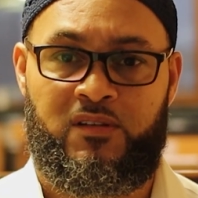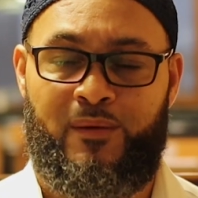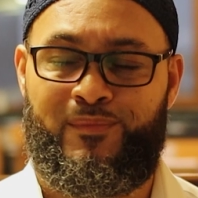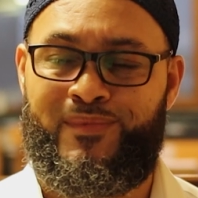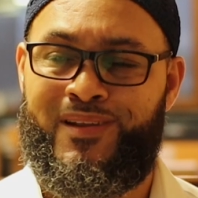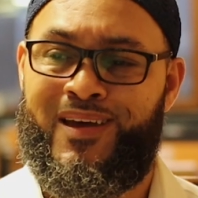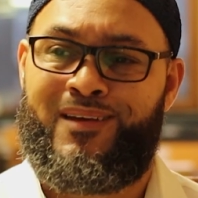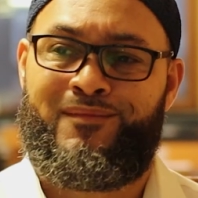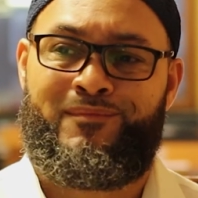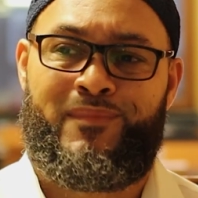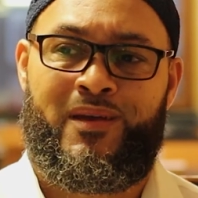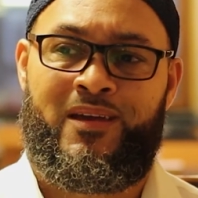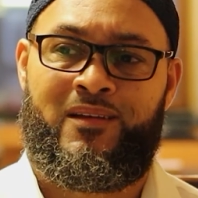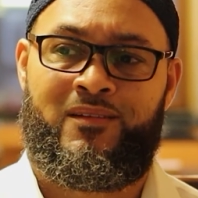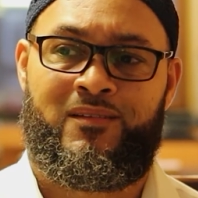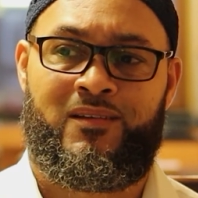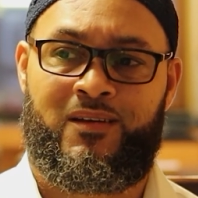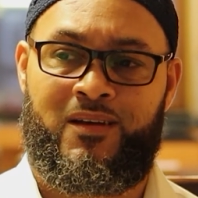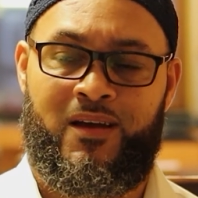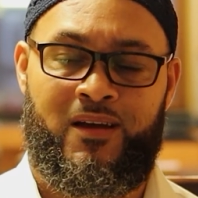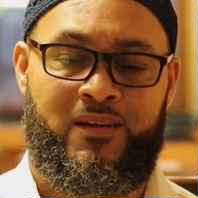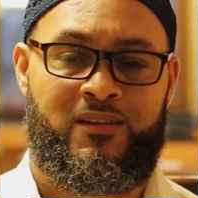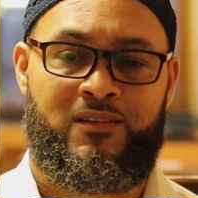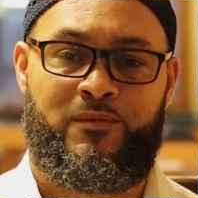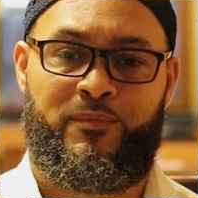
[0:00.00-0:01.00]
I'm like, man,
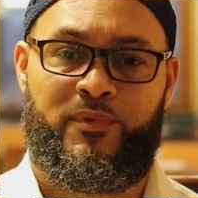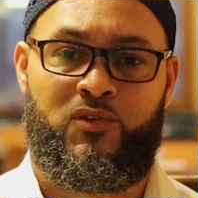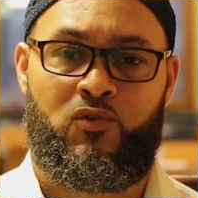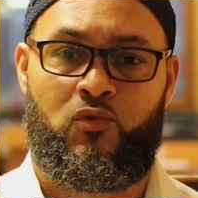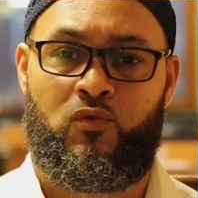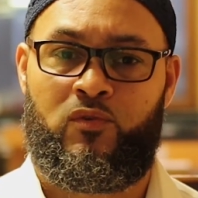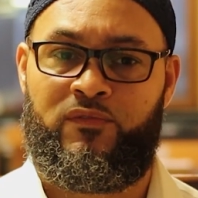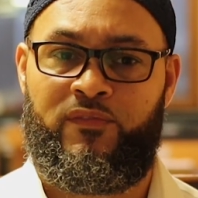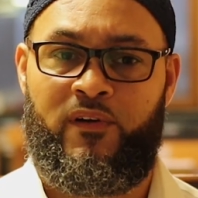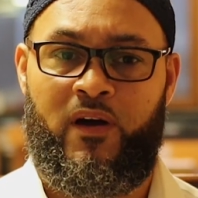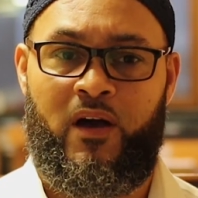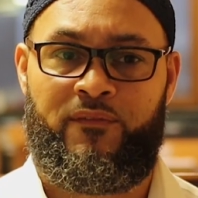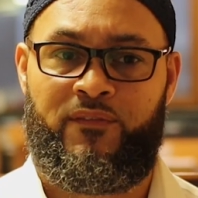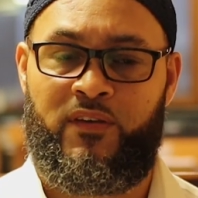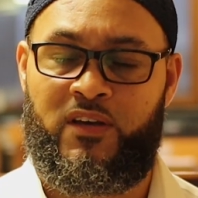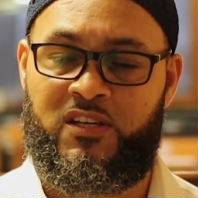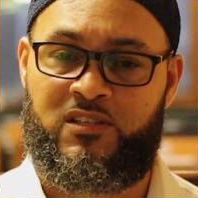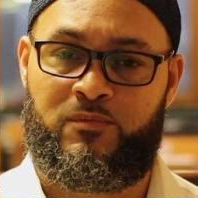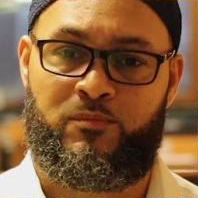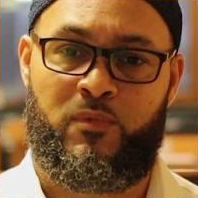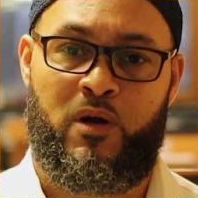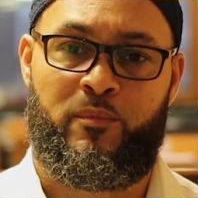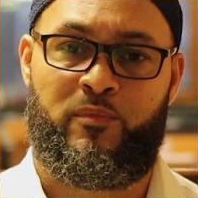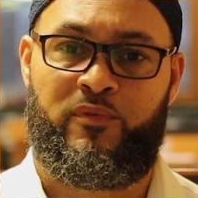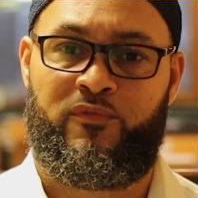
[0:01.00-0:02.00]
look, I need to be doing 5 figures
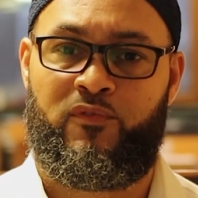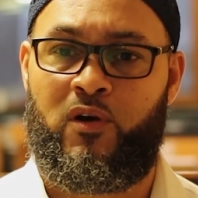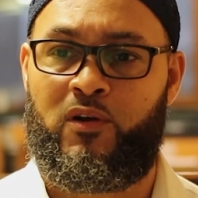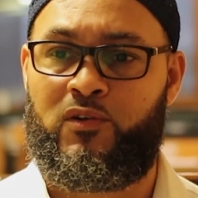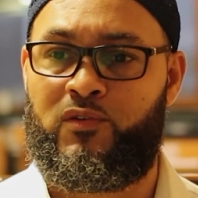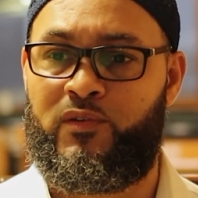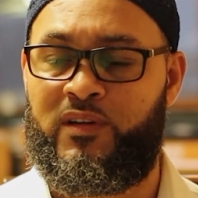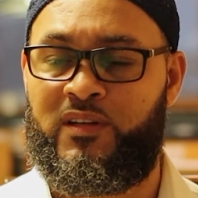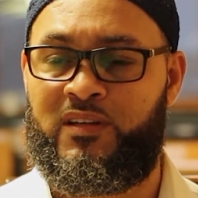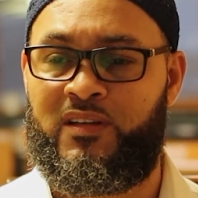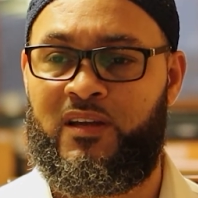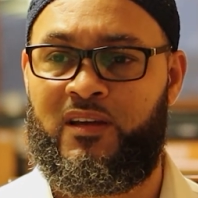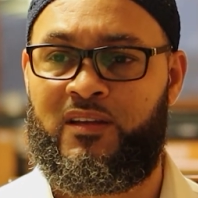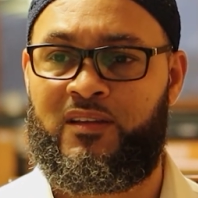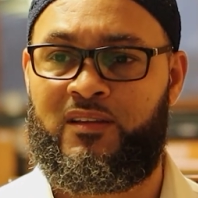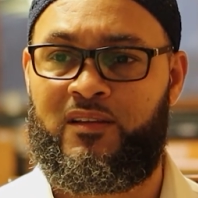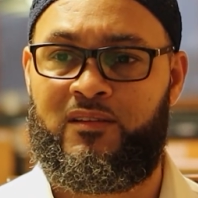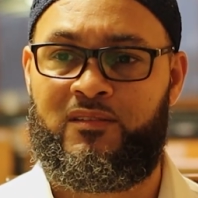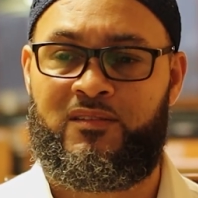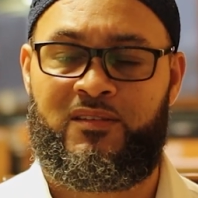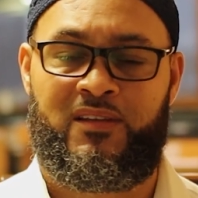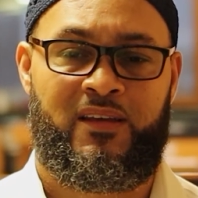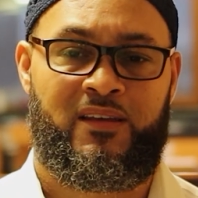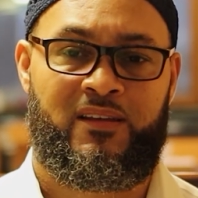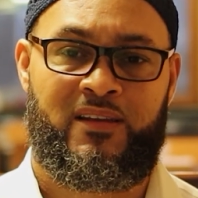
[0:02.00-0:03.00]
a month before I do
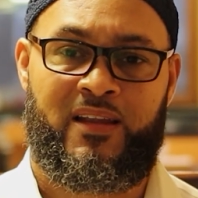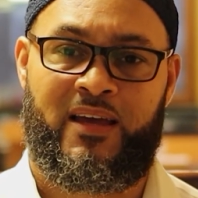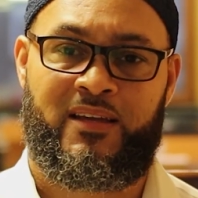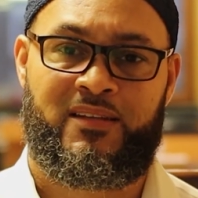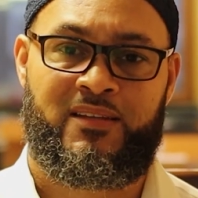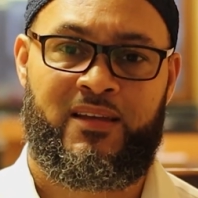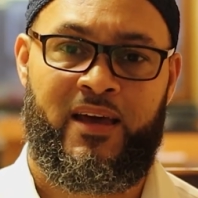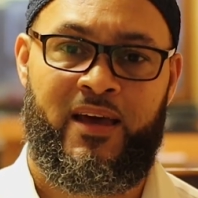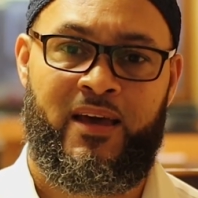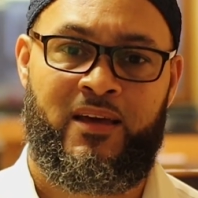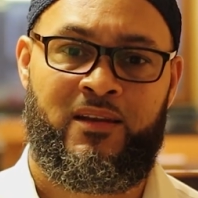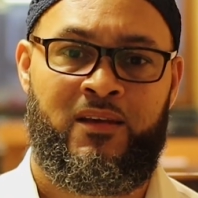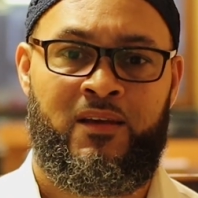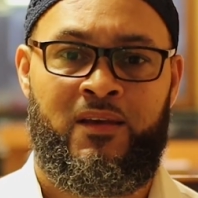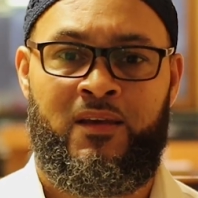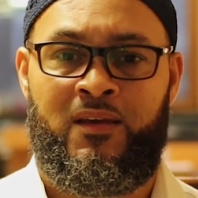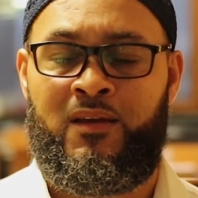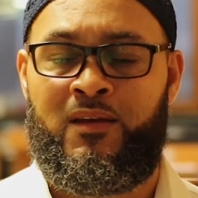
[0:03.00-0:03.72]
anything like that,